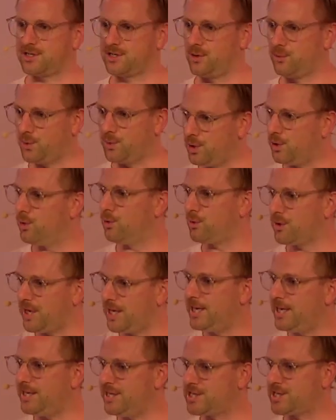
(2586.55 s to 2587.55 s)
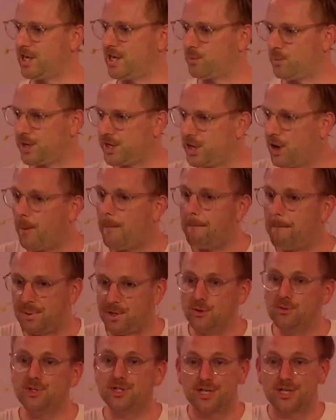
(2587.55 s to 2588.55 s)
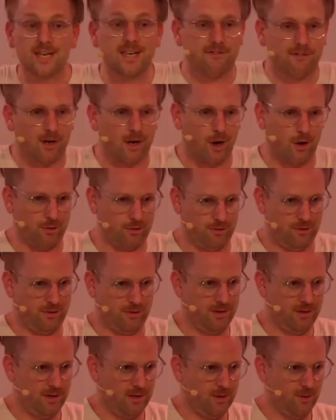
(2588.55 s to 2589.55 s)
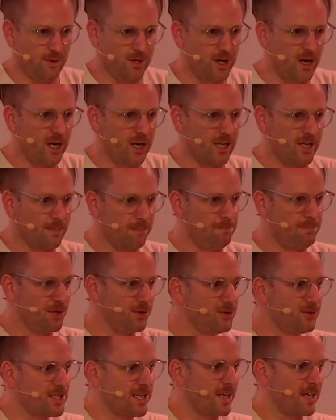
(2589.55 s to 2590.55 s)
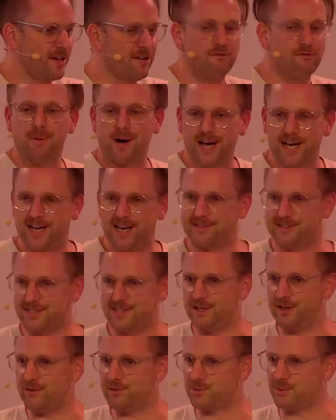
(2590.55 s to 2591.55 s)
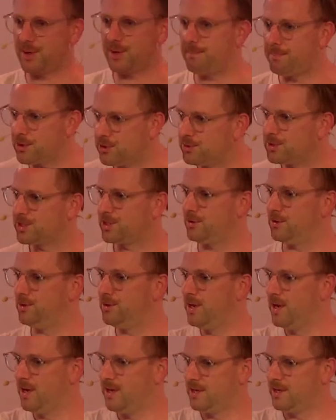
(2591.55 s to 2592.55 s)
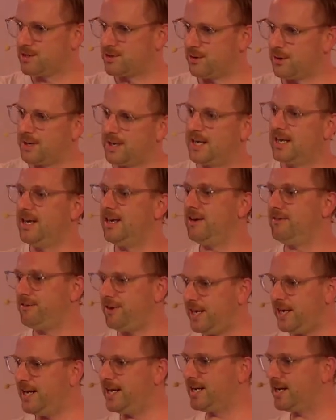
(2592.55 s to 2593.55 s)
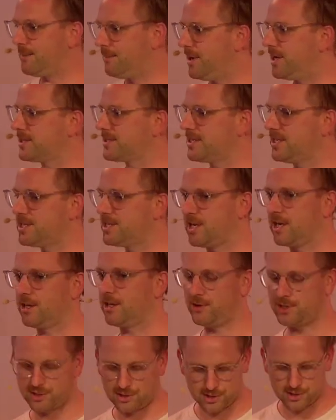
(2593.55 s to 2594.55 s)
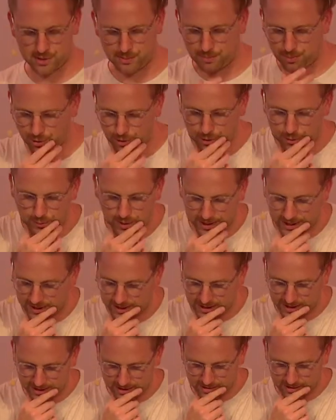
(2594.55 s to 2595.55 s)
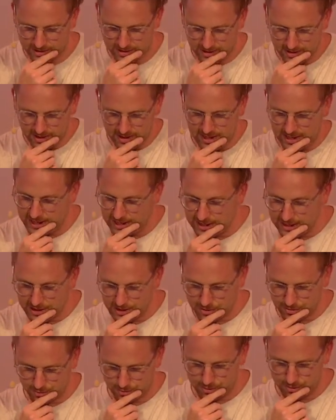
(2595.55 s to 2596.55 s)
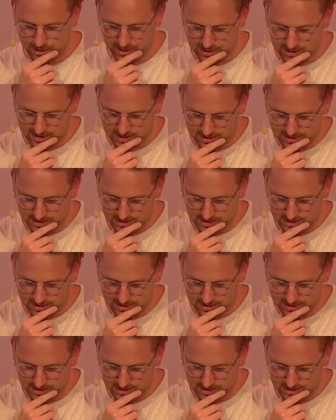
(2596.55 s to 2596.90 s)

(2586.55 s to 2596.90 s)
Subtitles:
We all need each other. We're not built to live alone. We're not built to live by ourselves. We're built to live in and amongst each other and to support one another in and through this.